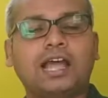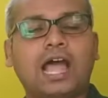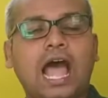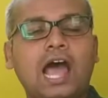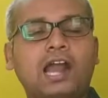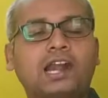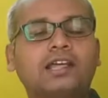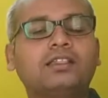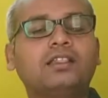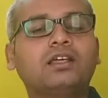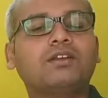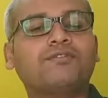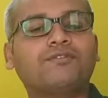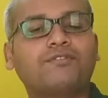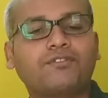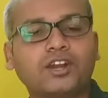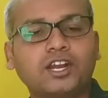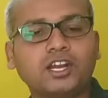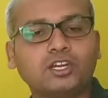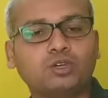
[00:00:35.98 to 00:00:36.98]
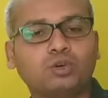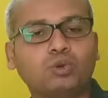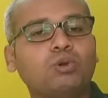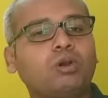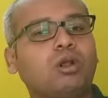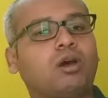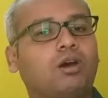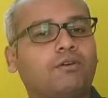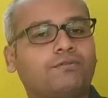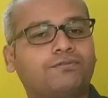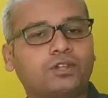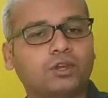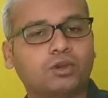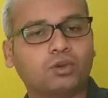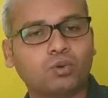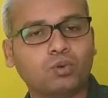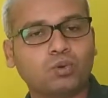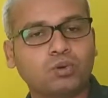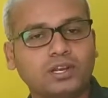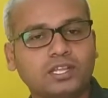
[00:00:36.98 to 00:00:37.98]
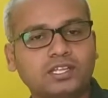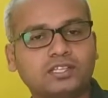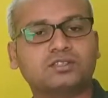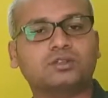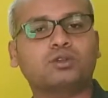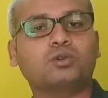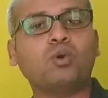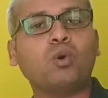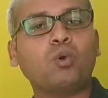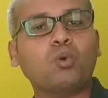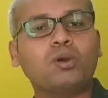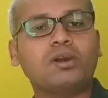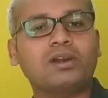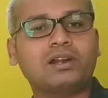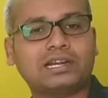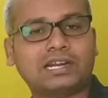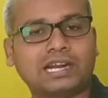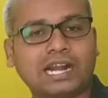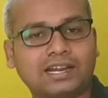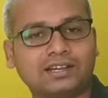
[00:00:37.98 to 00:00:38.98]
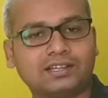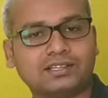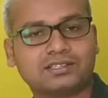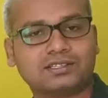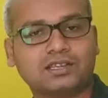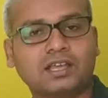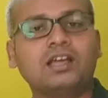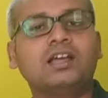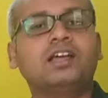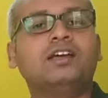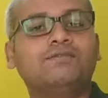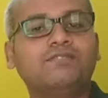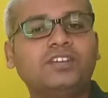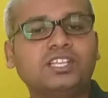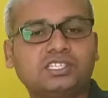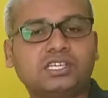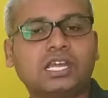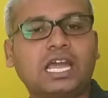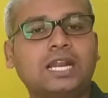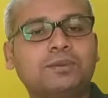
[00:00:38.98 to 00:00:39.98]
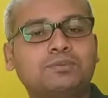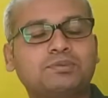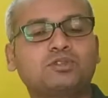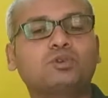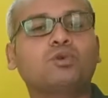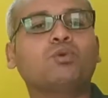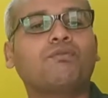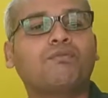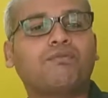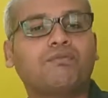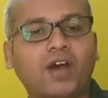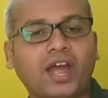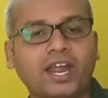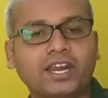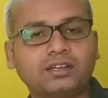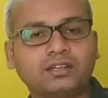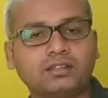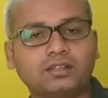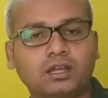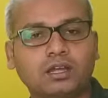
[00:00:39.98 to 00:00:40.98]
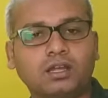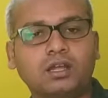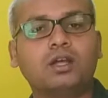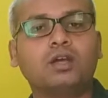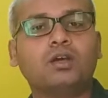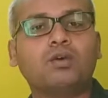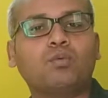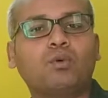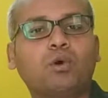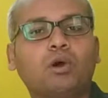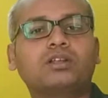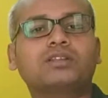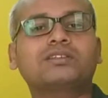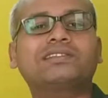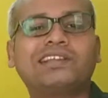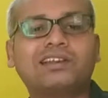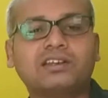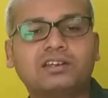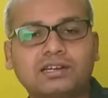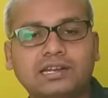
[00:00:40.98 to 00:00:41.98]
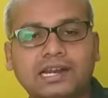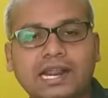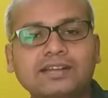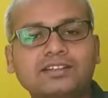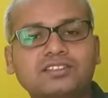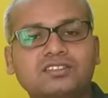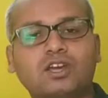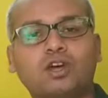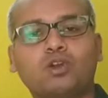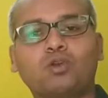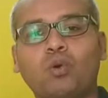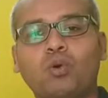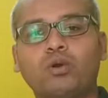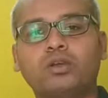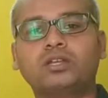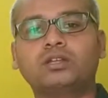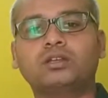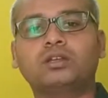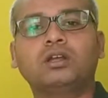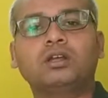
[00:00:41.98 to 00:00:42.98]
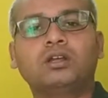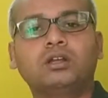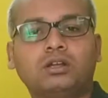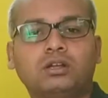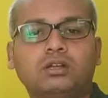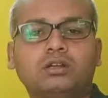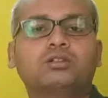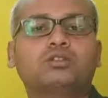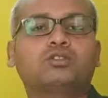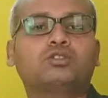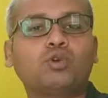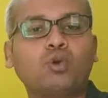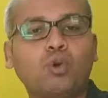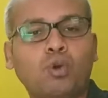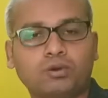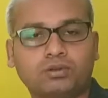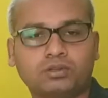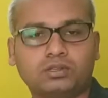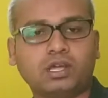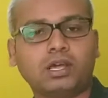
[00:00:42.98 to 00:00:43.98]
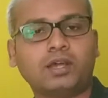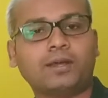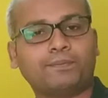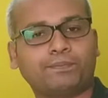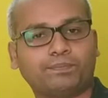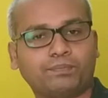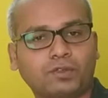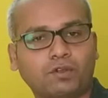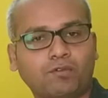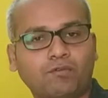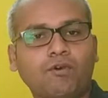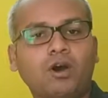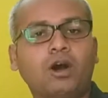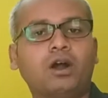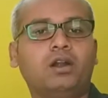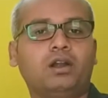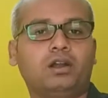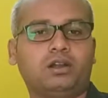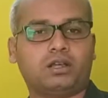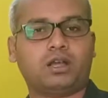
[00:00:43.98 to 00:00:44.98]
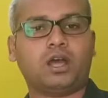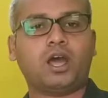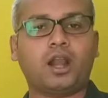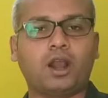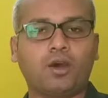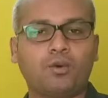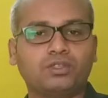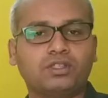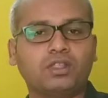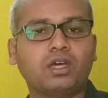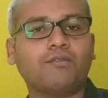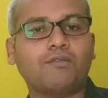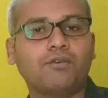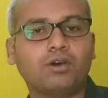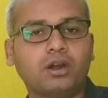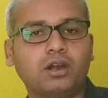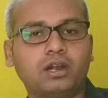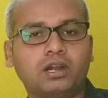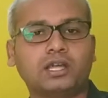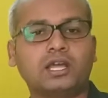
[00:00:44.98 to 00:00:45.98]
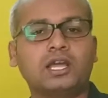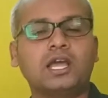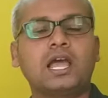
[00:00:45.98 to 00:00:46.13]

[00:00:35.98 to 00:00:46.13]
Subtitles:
Another free tool of the Google is Google Trends, which helps you find what is the trends are going throughout the world, around the world.